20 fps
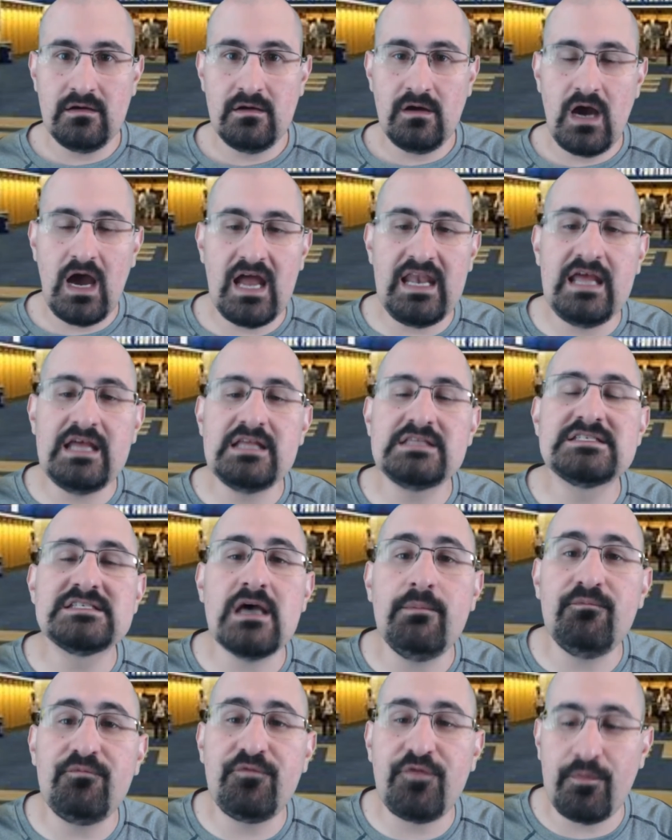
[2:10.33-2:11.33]
I need
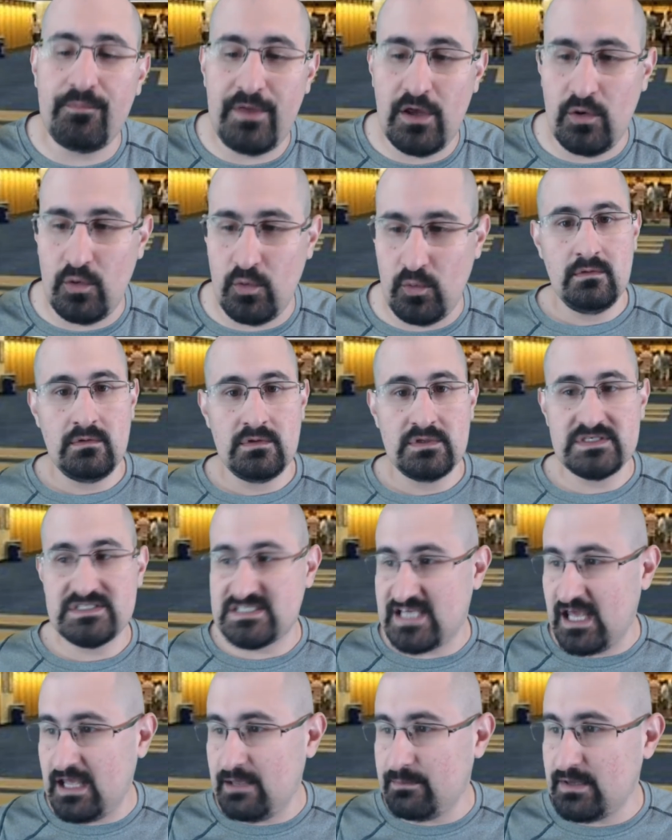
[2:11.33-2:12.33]
something from you.
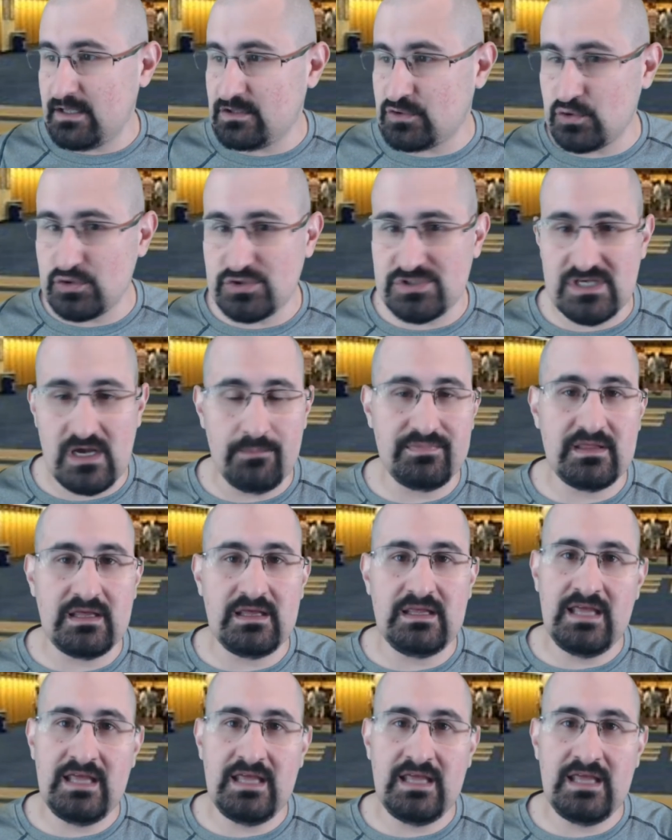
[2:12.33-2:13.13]
Scheme it, do something.